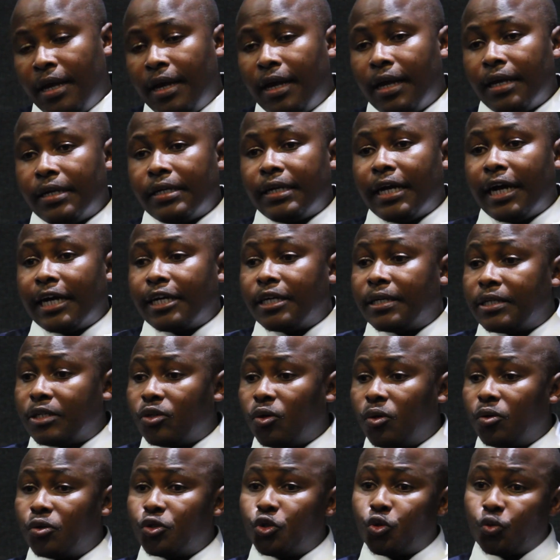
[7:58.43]
and there are
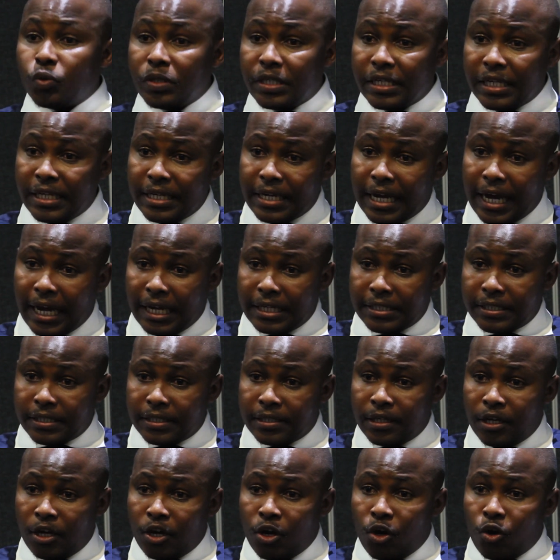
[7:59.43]
those within
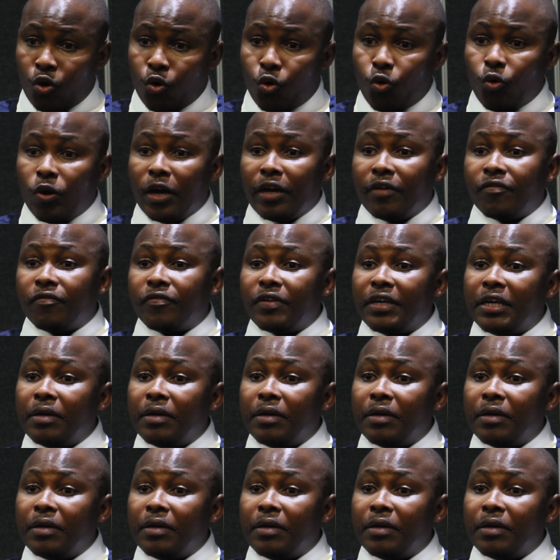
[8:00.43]
us who have